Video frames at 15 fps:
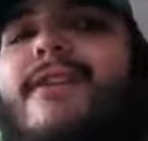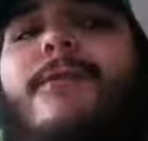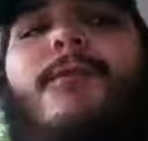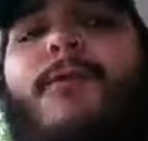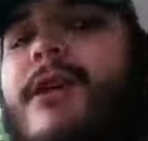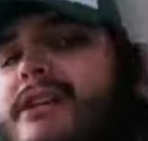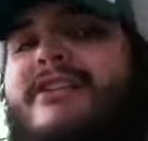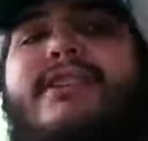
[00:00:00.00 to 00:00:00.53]

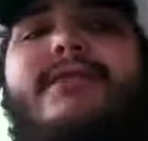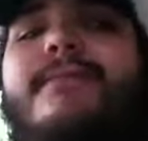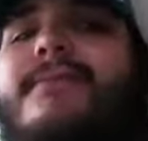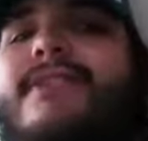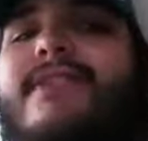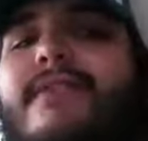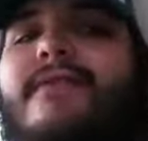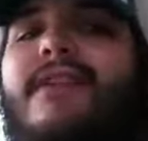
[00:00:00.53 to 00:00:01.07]
watch the
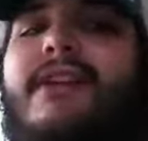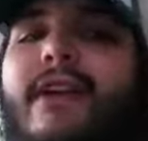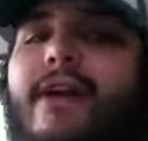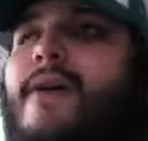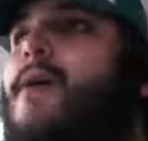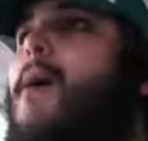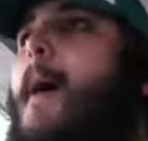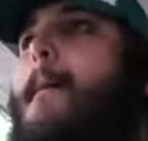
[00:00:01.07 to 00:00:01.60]
music
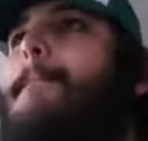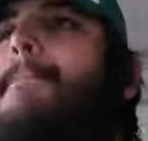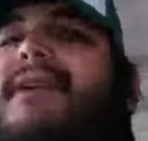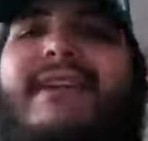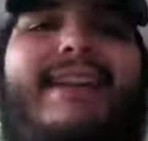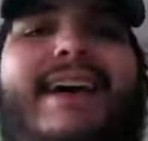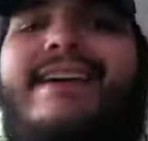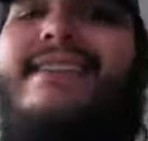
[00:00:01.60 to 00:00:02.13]
video,
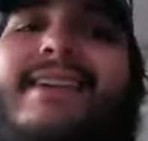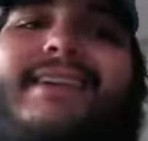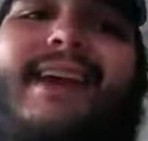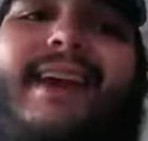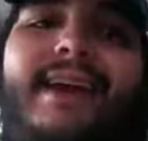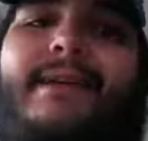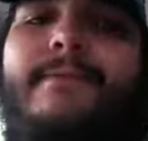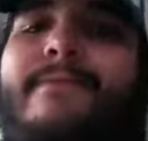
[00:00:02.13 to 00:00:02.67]
play the
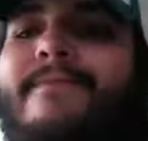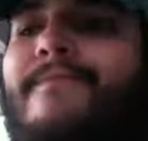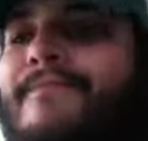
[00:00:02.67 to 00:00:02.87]
game.